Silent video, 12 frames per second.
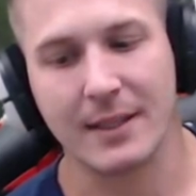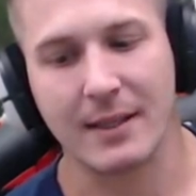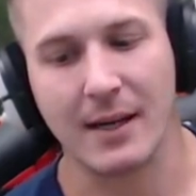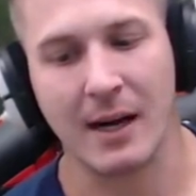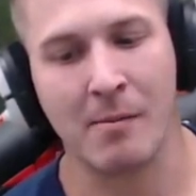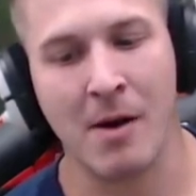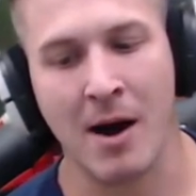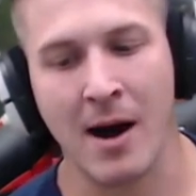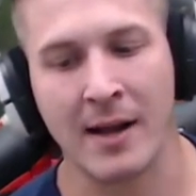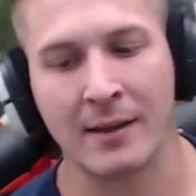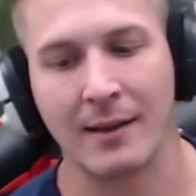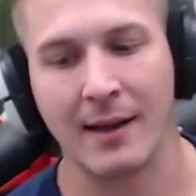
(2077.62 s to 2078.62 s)
Come
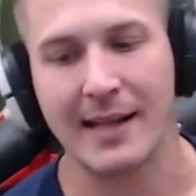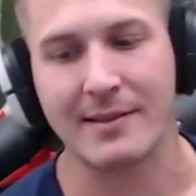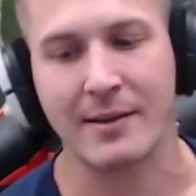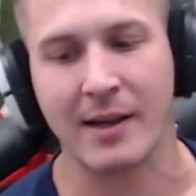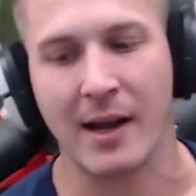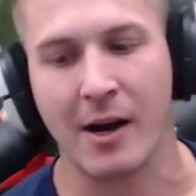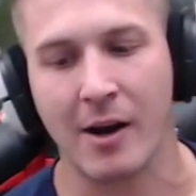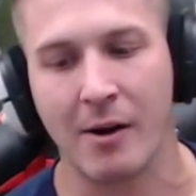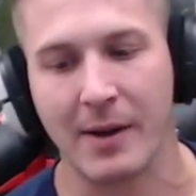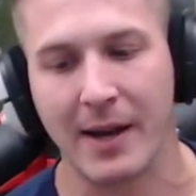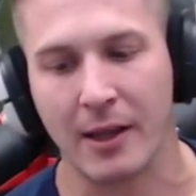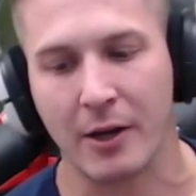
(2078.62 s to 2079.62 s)
on, let's go.
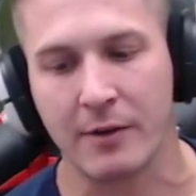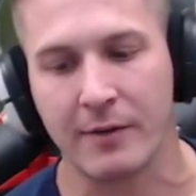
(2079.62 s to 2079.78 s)
We got a little